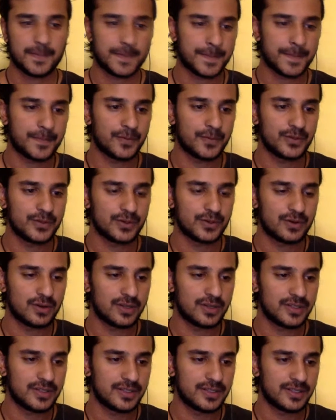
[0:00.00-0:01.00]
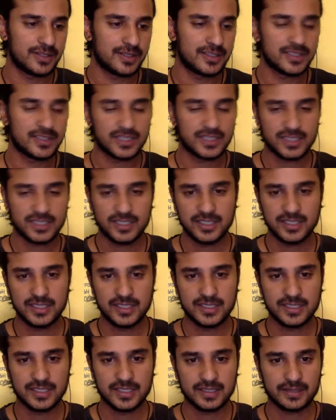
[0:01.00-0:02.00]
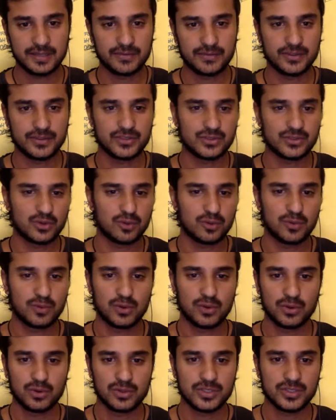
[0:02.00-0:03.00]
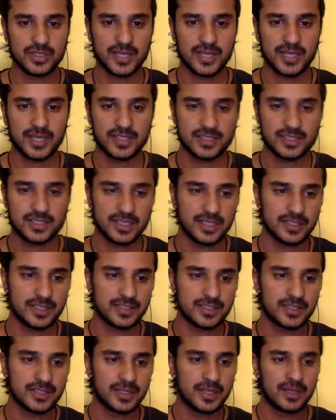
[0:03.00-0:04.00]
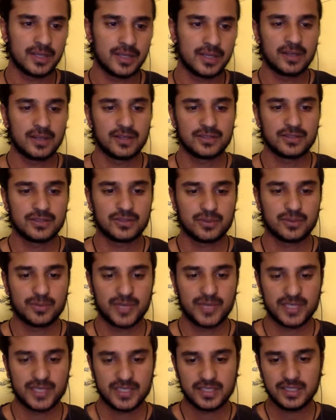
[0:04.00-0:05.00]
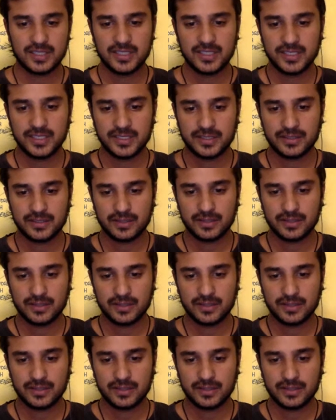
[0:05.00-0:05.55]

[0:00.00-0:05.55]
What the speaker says: what do you call it, skis and different snowboards and ice skates. So basically,